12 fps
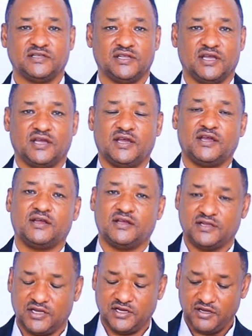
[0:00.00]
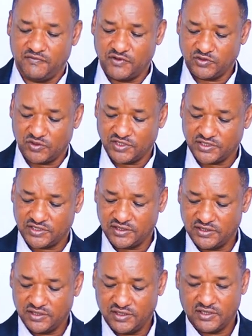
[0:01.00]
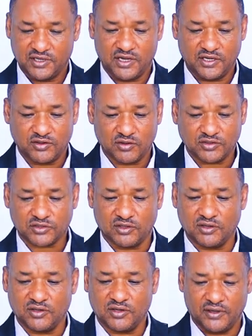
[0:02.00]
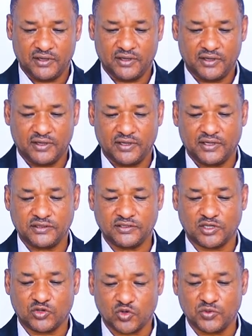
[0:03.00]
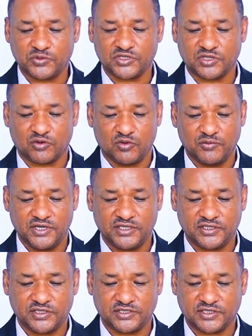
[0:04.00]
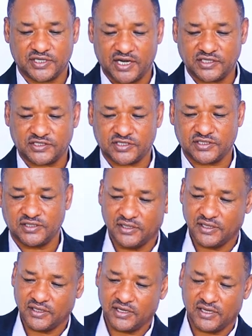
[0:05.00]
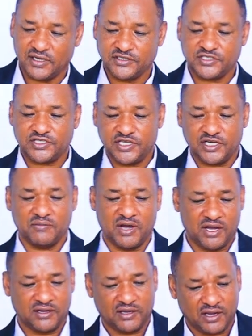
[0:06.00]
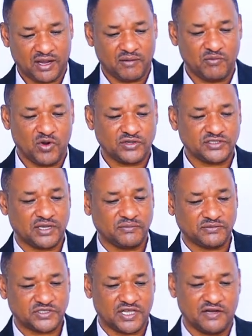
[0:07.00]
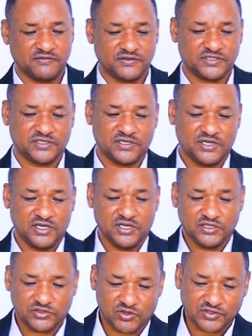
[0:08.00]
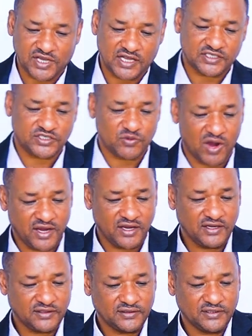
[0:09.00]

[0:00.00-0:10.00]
the individuals, and also the groups, the communities creates a stigma among themselves. So that's why